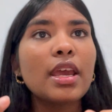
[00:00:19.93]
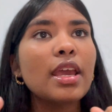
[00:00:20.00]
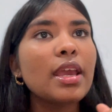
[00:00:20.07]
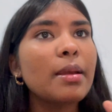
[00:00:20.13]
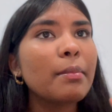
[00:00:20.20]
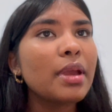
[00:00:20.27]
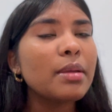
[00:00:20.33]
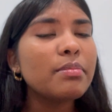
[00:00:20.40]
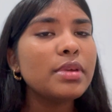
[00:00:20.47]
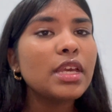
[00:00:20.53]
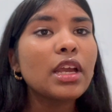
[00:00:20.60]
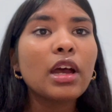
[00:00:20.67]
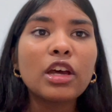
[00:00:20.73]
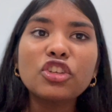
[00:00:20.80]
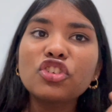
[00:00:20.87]
It may be a
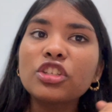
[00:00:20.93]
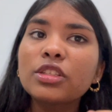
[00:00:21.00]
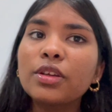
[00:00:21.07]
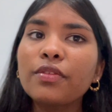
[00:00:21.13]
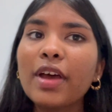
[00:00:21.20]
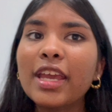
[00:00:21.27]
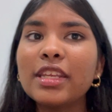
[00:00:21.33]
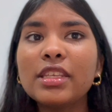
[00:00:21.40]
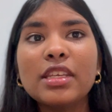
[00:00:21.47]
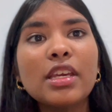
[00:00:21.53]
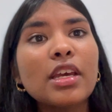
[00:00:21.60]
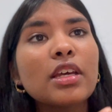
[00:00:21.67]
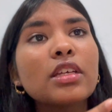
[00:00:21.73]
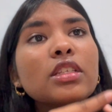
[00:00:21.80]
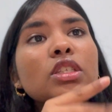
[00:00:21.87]
contrast of
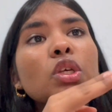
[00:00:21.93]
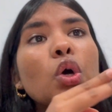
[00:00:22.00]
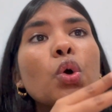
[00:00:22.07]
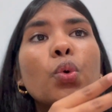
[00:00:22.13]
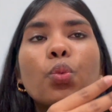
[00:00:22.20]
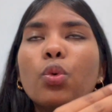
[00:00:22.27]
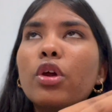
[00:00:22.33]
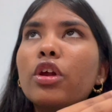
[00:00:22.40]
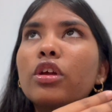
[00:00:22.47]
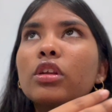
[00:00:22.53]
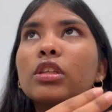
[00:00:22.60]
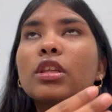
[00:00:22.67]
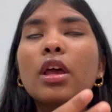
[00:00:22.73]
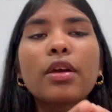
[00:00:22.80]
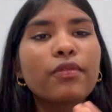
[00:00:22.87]
ideas,
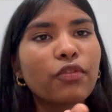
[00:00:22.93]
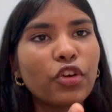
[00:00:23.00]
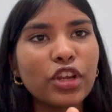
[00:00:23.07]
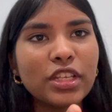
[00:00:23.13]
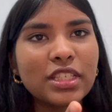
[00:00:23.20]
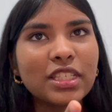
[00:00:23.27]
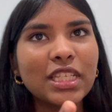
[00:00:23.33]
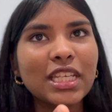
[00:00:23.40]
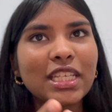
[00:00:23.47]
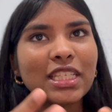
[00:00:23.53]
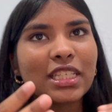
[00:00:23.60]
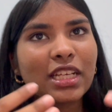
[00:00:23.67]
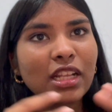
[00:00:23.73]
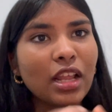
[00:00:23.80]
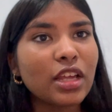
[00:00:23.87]
words, phrases,
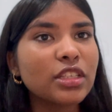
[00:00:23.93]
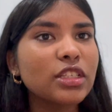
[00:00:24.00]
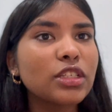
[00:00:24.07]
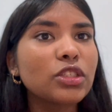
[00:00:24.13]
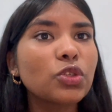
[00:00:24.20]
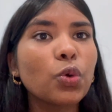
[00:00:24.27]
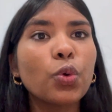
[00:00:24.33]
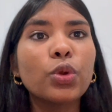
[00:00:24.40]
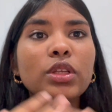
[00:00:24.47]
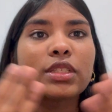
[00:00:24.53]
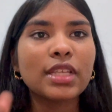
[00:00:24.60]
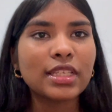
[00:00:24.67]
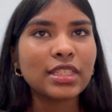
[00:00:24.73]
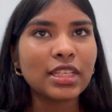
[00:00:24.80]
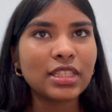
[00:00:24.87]
clauses, or
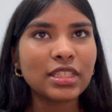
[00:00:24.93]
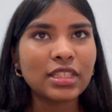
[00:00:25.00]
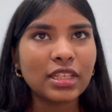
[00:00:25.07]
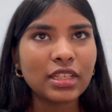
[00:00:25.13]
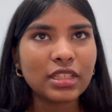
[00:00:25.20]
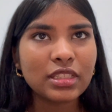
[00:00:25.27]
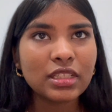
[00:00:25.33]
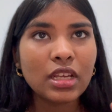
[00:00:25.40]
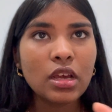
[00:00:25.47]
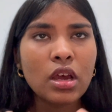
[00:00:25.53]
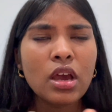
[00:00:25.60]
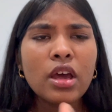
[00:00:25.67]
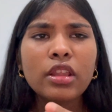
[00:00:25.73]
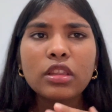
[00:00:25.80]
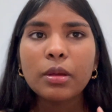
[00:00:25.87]
sentences.
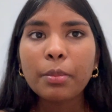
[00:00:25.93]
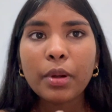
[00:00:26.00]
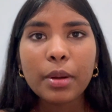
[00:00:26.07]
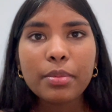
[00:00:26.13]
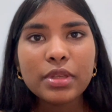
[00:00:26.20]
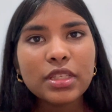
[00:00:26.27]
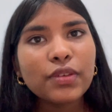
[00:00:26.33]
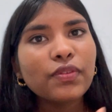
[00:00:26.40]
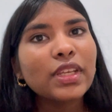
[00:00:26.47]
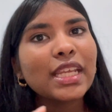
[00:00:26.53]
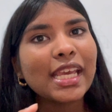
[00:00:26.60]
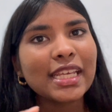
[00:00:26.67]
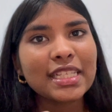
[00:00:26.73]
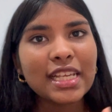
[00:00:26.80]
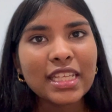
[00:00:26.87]
The purpose of an
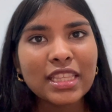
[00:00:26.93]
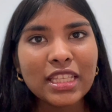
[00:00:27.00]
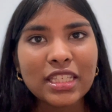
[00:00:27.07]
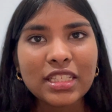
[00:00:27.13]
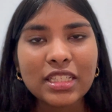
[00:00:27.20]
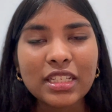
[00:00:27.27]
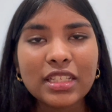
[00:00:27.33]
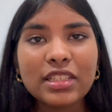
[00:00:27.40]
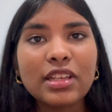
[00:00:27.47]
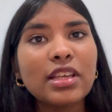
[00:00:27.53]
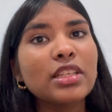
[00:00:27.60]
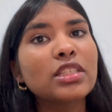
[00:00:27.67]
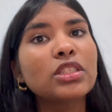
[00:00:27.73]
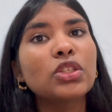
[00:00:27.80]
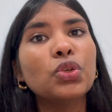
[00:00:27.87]
antithesis
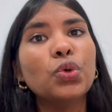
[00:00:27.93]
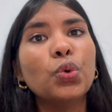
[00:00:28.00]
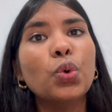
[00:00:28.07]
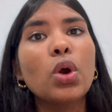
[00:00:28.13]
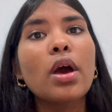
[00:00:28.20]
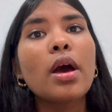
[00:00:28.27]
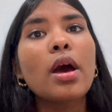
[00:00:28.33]
is to